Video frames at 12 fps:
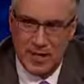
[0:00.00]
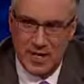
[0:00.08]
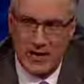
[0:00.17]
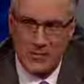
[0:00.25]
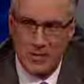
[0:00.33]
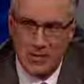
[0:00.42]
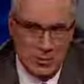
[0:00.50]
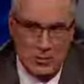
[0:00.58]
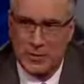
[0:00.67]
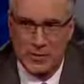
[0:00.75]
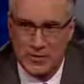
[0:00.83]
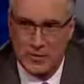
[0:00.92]
a conversation with
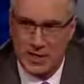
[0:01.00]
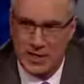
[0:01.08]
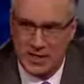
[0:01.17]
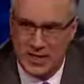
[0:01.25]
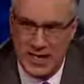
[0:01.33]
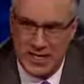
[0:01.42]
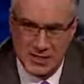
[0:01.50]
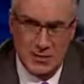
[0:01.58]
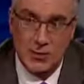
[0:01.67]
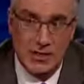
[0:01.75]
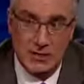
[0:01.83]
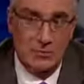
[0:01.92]
almost everybody in the cast,
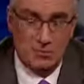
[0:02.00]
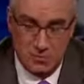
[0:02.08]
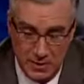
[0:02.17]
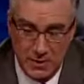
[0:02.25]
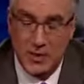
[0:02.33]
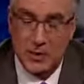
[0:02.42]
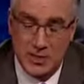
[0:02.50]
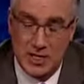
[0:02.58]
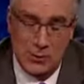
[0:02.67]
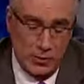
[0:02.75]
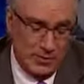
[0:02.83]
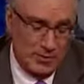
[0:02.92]
everybody is really
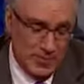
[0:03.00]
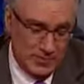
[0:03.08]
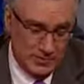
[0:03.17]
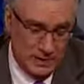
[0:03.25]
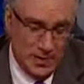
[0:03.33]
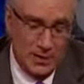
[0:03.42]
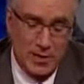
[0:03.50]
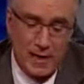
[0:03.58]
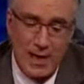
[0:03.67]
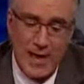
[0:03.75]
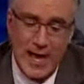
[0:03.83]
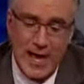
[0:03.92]
genuinely lovely
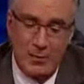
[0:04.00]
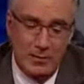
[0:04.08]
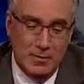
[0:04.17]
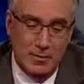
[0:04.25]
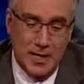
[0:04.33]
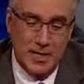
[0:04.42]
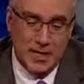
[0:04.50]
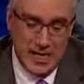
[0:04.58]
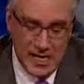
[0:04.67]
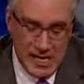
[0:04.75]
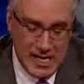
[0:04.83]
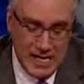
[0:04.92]
and
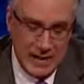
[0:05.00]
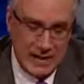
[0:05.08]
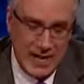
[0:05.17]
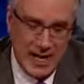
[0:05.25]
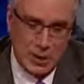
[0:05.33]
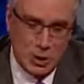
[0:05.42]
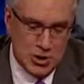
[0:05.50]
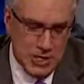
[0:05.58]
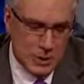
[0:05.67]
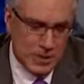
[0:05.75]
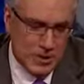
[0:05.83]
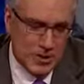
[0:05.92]
kind and
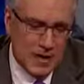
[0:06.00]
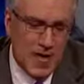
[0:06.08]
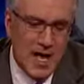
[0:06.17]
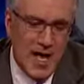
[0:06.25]
generous.